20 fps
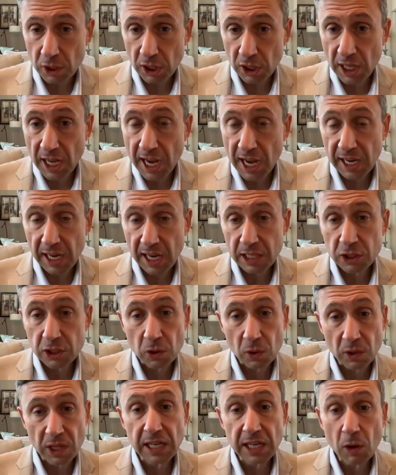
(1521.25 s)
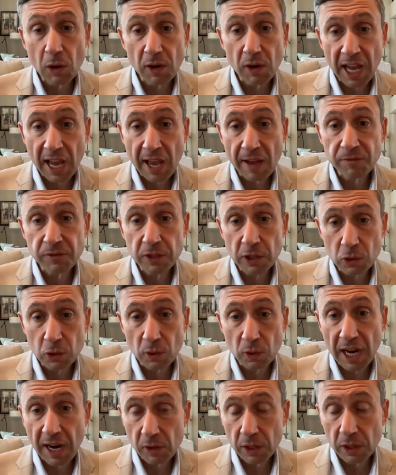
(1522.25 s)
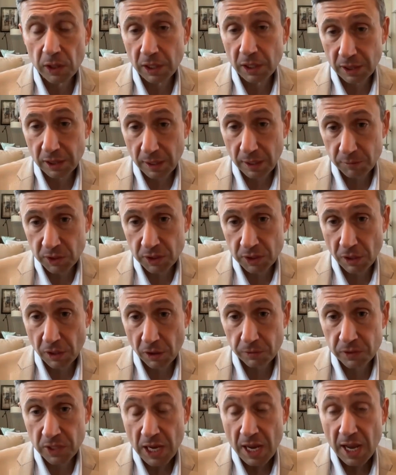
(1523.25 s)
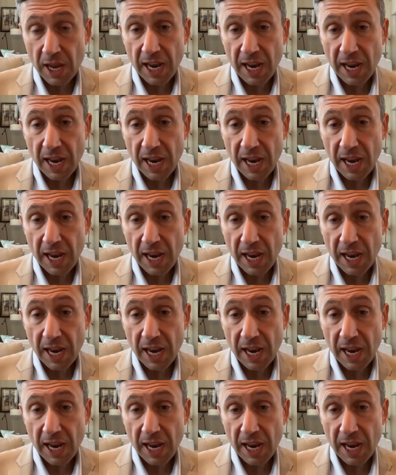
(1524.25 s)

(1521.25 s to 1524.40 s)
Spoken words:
rely on so they don't have to do everything themselves.